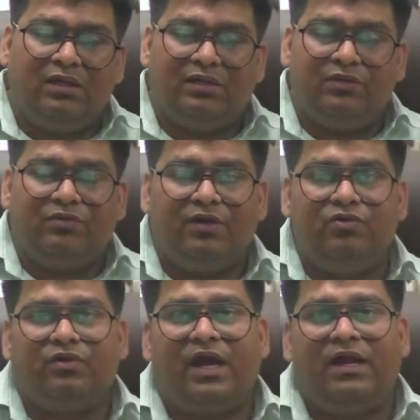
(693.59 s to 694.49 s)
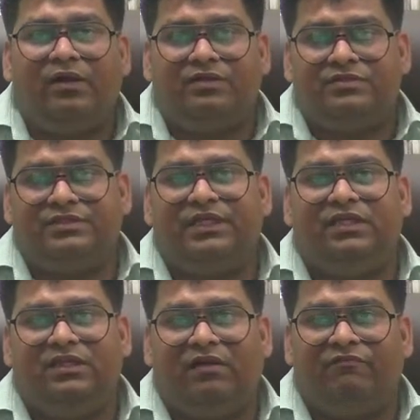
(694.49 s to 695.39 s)
you can't
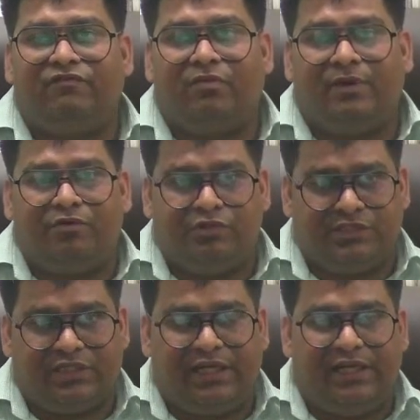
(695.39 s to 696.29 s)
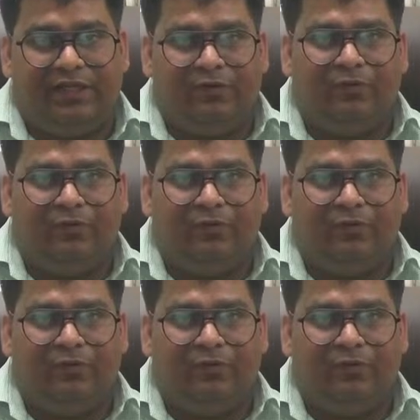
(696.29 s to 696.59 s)
see them from outside.